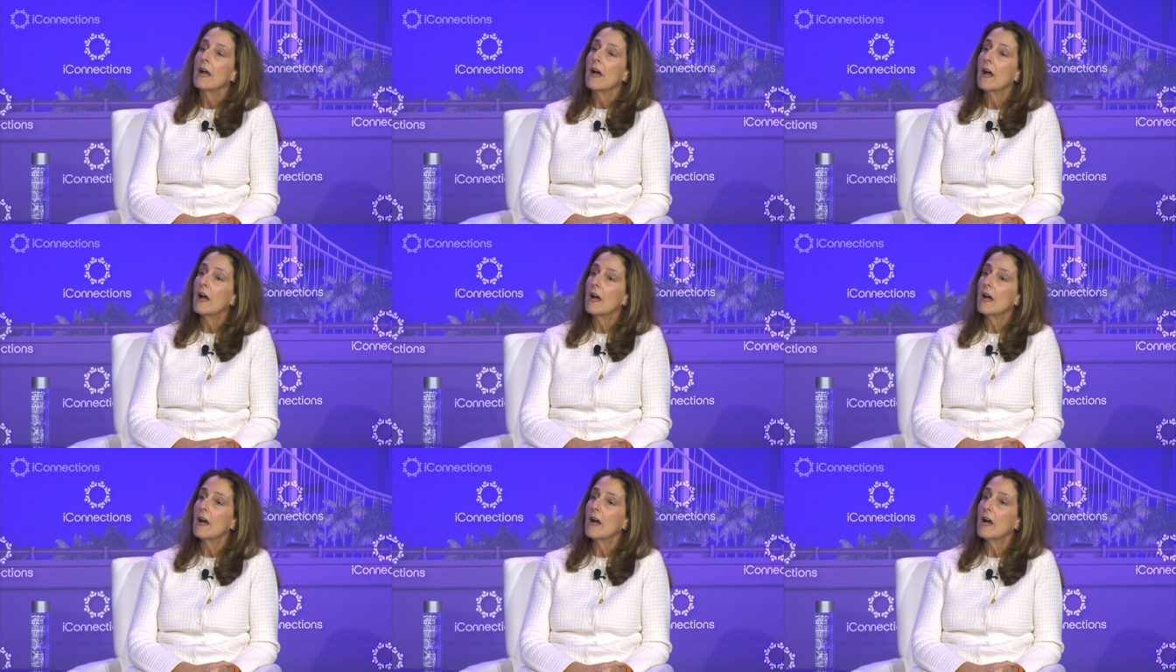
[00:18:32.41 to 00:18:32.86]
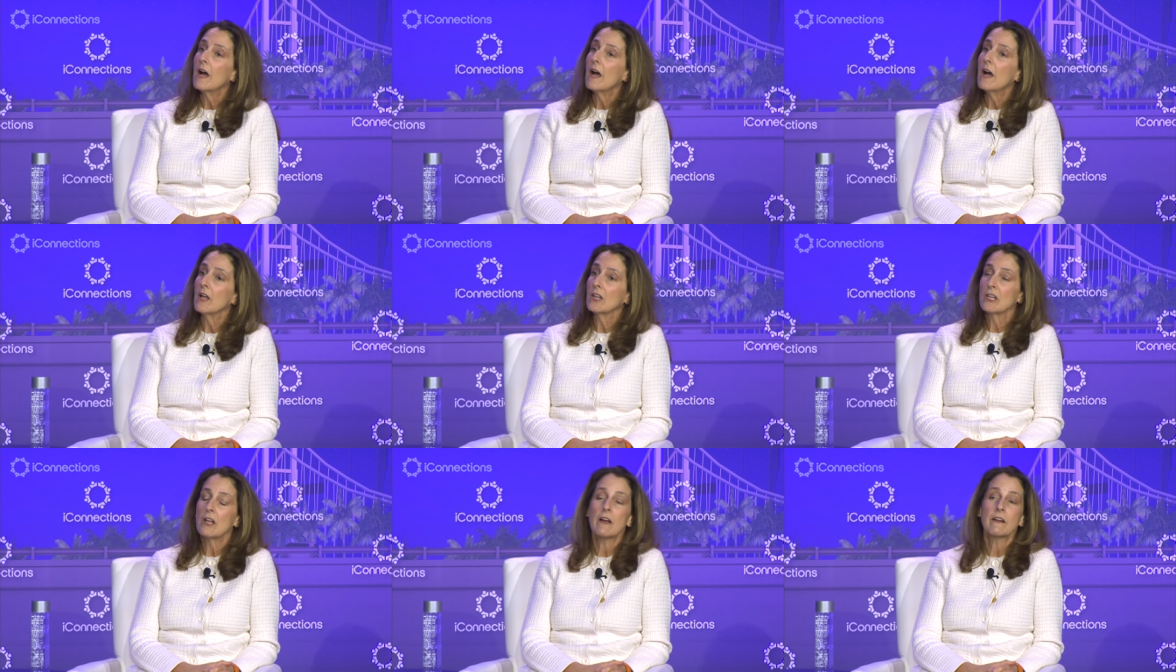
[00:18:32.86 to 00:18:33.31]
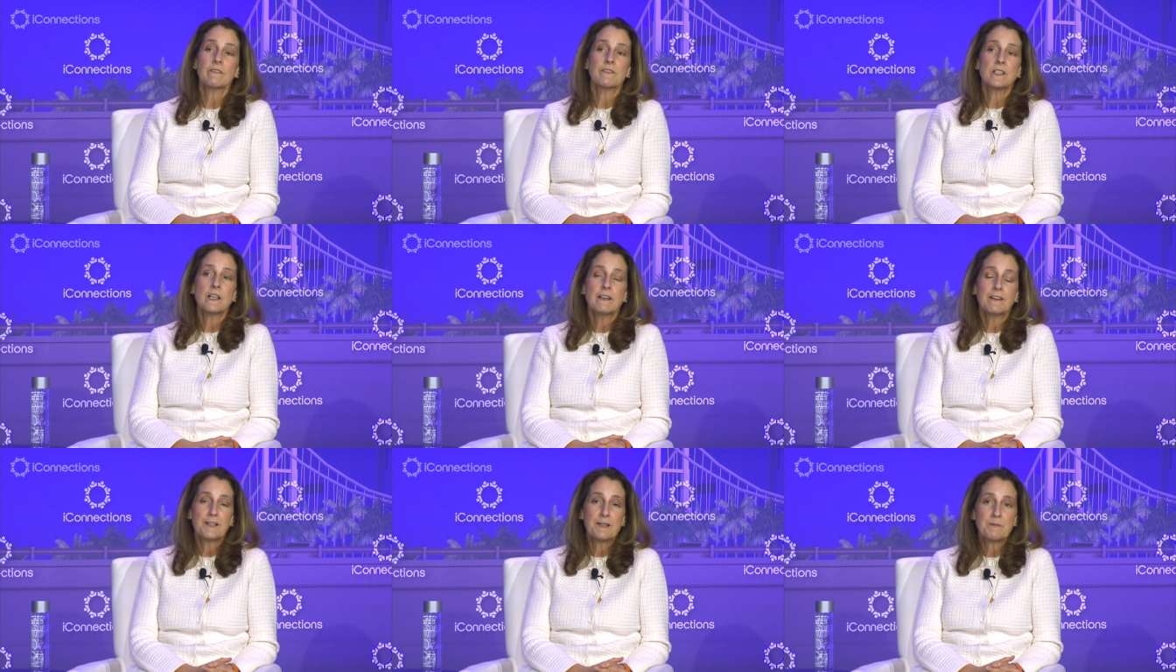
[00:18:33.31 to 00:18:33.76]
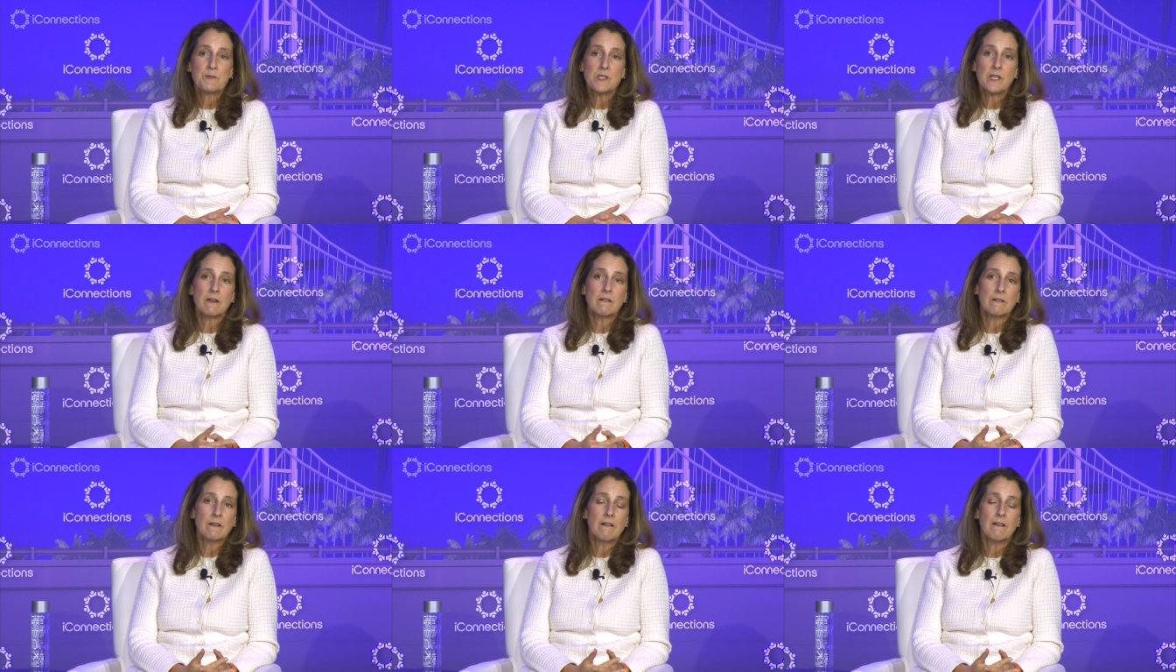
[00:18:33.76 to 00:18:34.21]
Uh, a lot of times
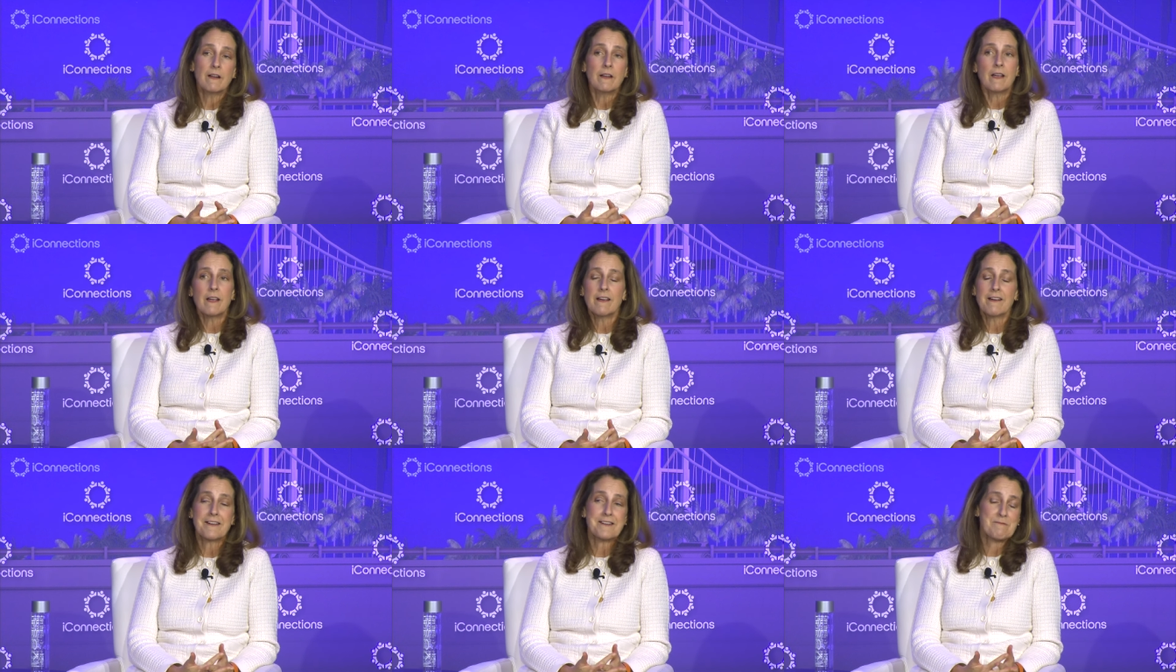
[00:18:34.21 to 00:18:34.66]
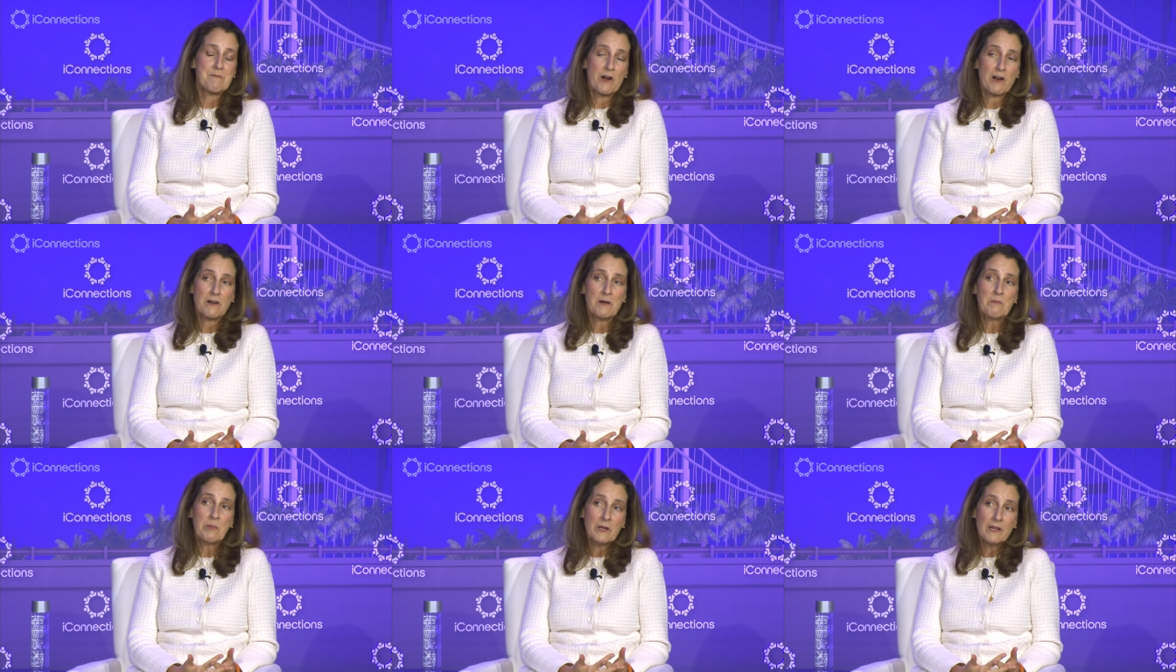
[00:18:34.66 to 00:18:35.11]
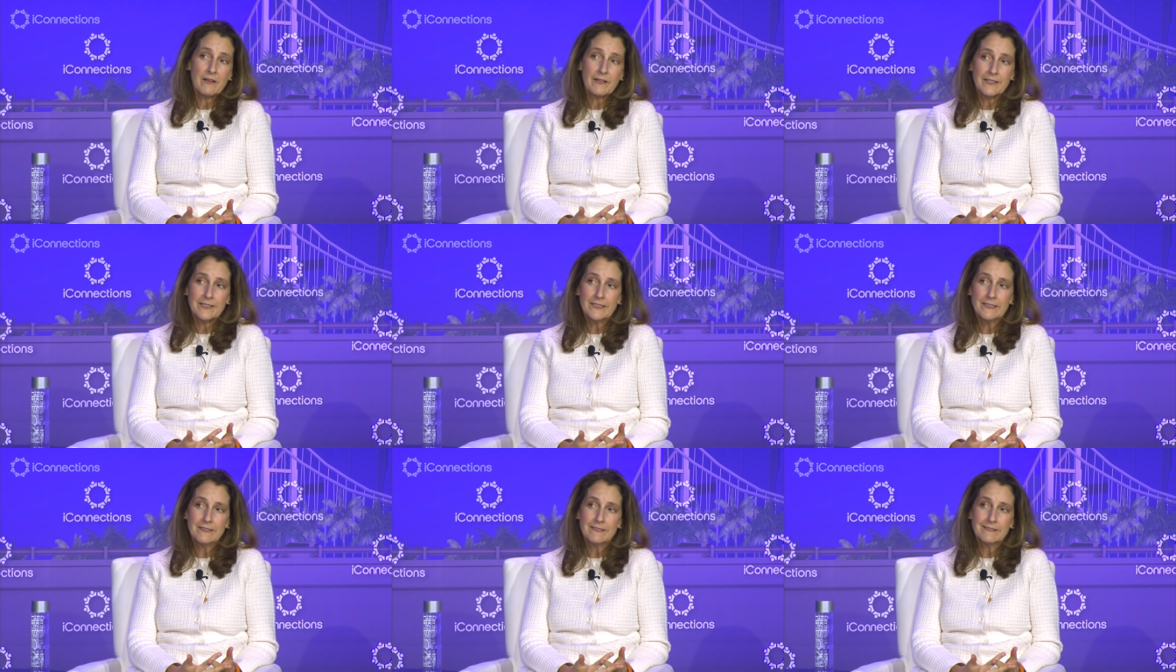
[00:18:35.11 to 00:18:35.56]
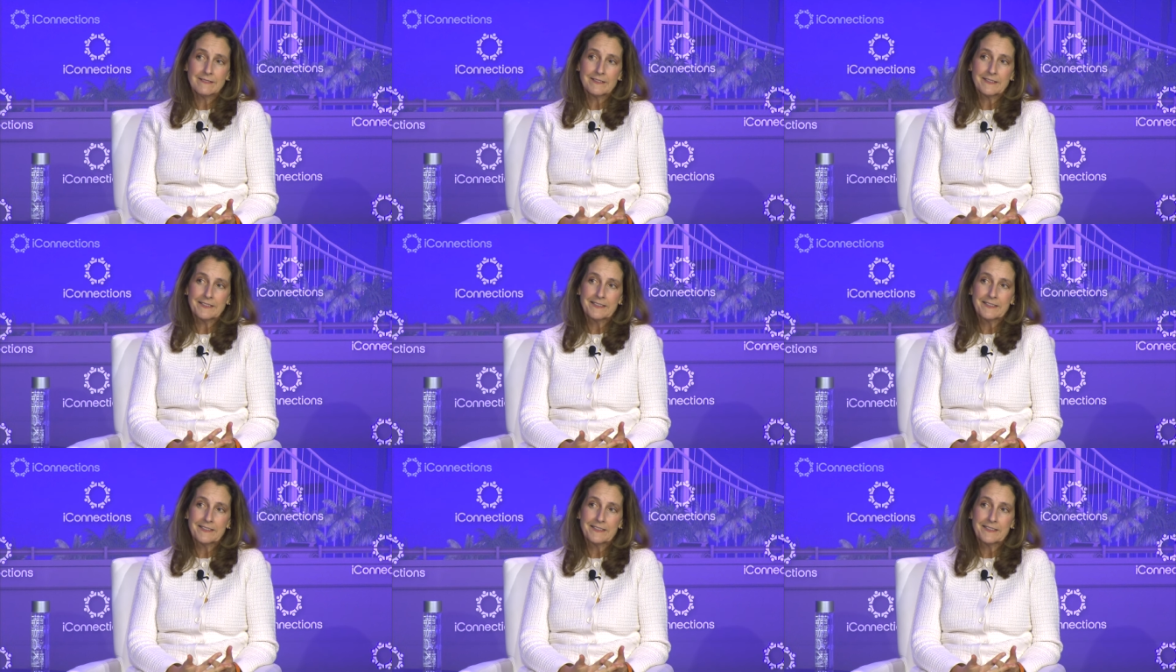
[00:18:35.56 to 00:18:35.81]
they are not AIMR compliant,